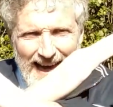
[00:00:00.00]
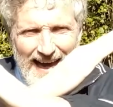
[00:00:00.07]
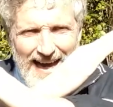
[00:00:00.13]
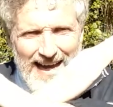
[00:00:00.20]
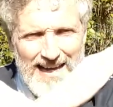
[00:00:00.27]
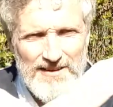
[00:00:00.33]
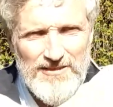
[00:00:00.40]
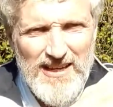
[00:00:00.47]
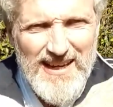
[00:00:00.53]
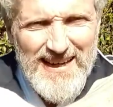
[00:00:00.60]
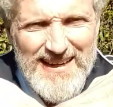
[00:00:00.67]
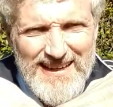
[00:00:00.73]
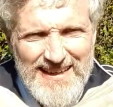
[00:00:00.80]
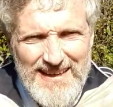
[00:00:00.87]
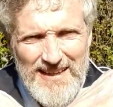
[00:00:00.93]
And
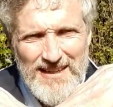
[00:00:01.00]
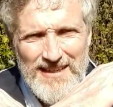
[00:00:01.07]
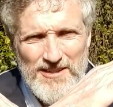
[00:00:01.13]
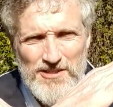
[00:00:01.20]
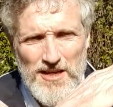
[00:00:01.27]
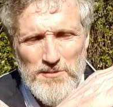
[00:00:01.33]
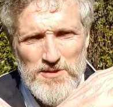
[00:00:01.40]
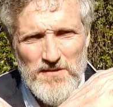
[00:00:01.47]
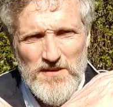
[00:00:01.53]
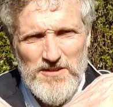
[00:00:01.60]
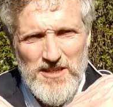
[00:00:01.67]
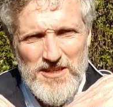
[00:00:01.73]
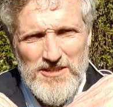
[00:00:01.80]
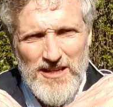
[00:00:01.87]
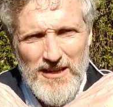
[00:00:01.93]
in terms of the
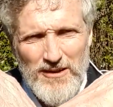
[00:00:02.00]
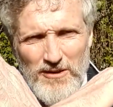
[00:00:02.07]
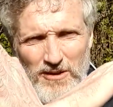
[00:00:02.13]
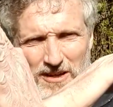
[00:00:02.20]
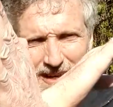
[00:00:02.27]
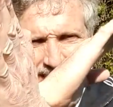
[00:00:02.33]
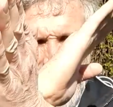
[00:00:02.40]
detail, look,